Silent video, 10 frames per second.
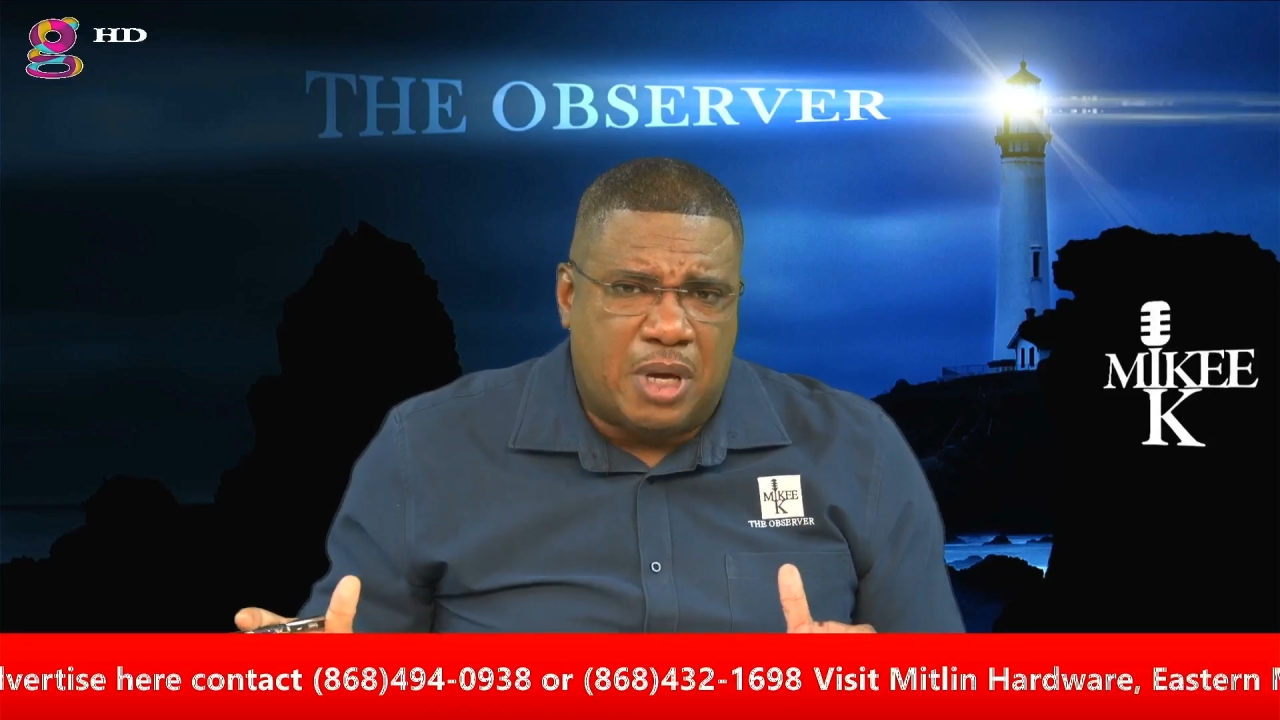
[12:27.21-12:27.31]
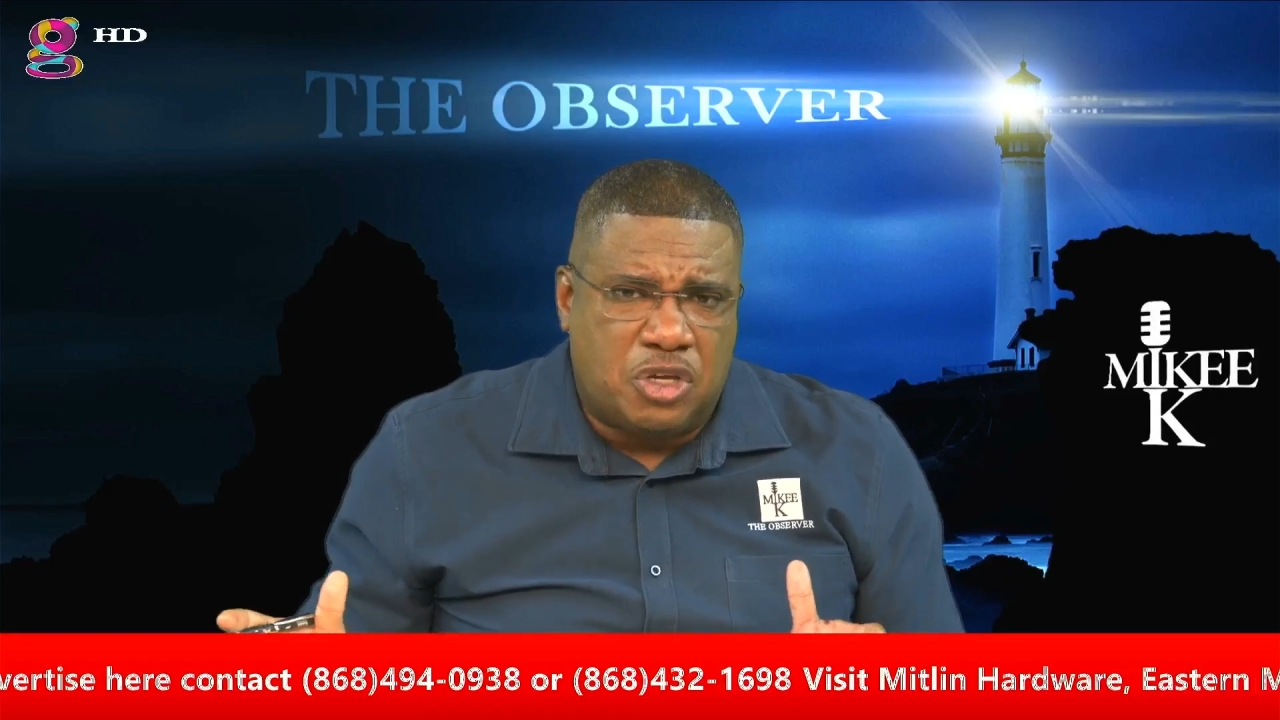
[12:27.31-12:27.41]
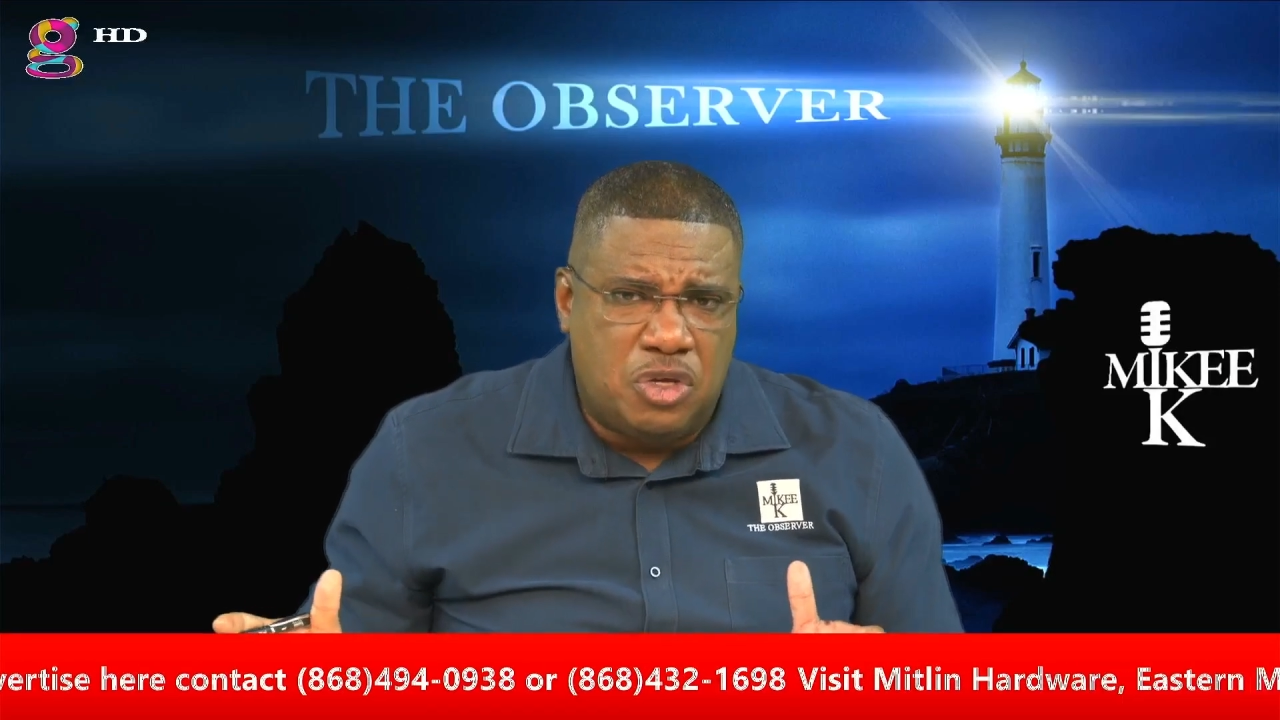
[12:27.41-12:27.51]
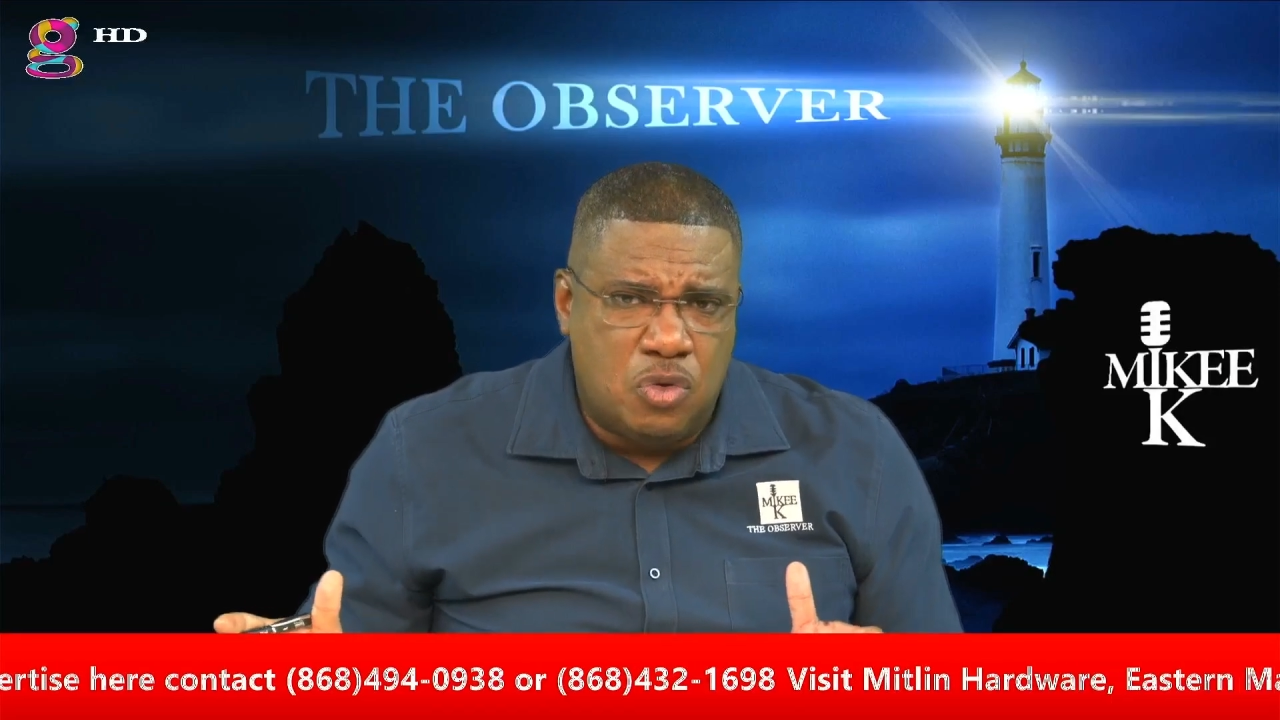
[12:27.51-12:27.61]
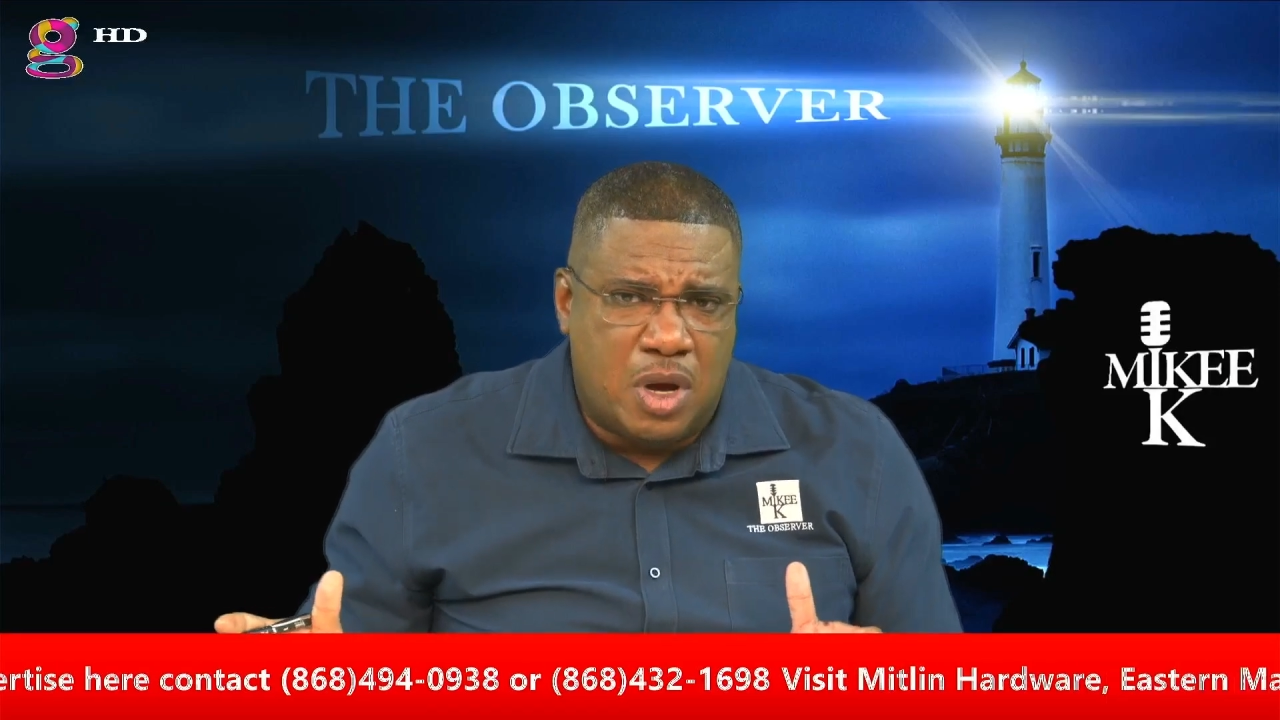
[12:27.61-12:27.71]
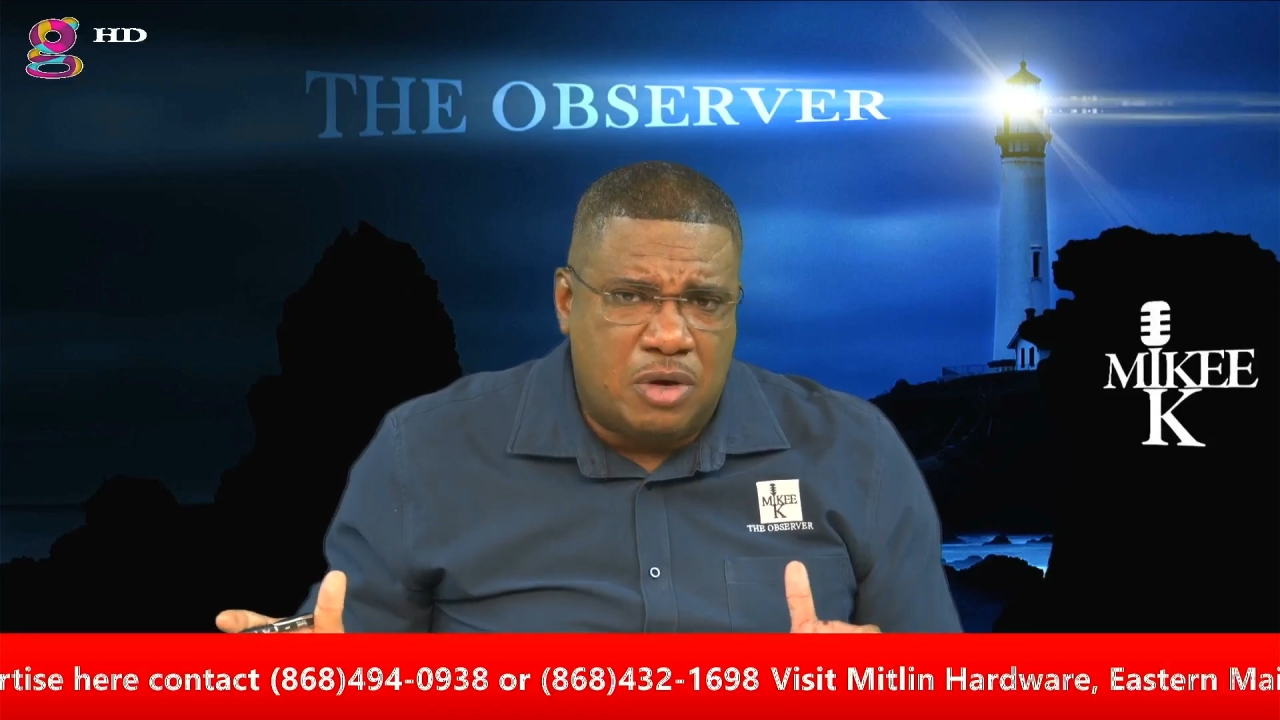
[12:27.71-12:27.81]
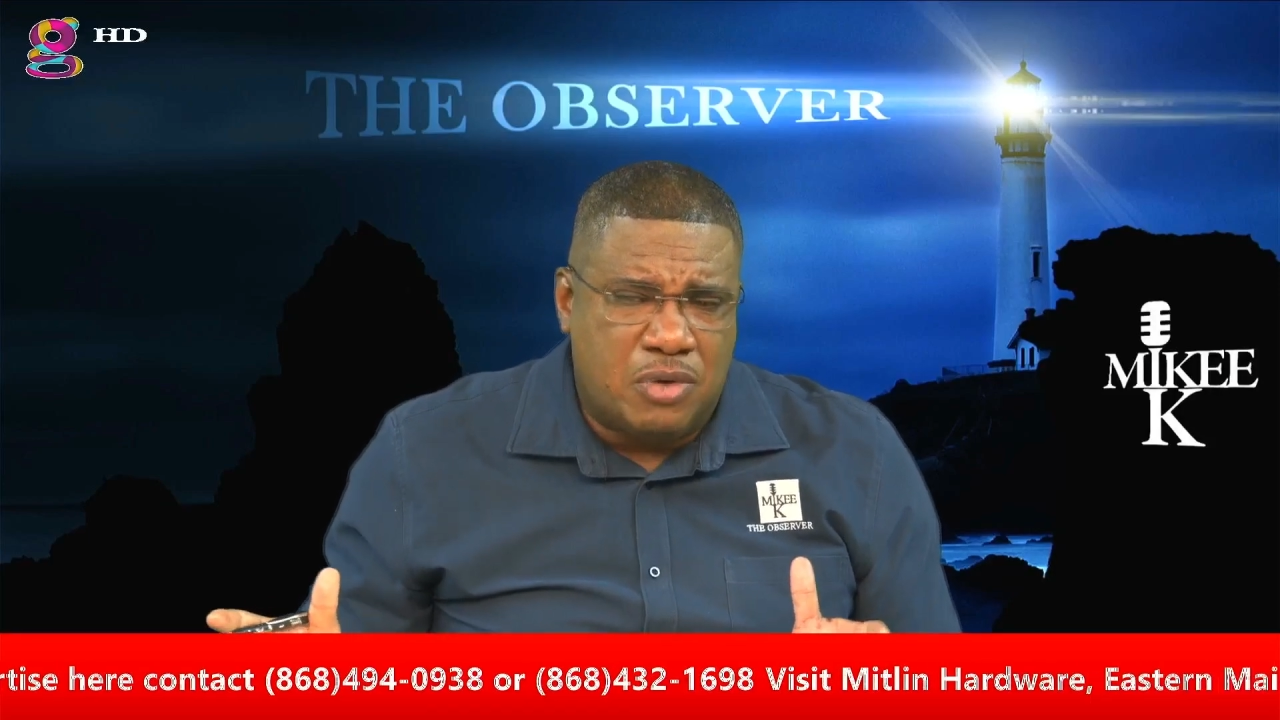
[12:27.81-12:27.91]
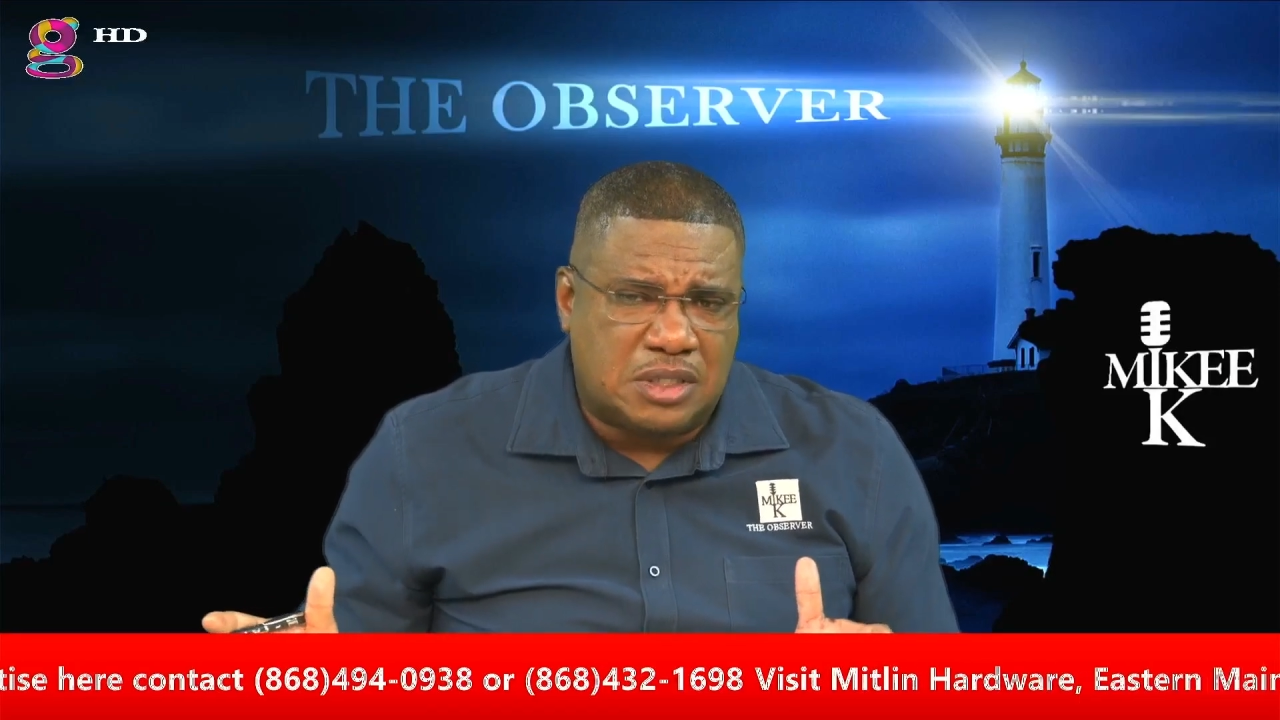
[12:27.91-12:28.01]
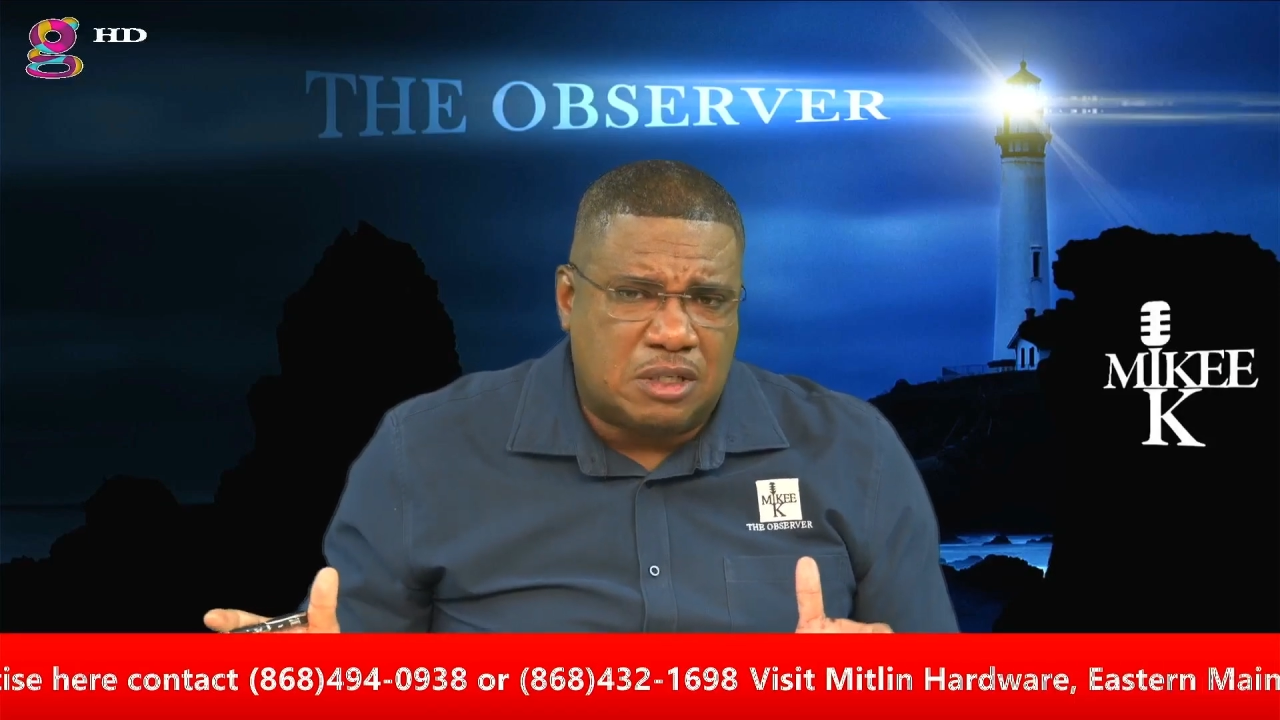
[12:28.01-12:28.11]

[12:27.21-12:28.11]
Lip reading: you and the rest of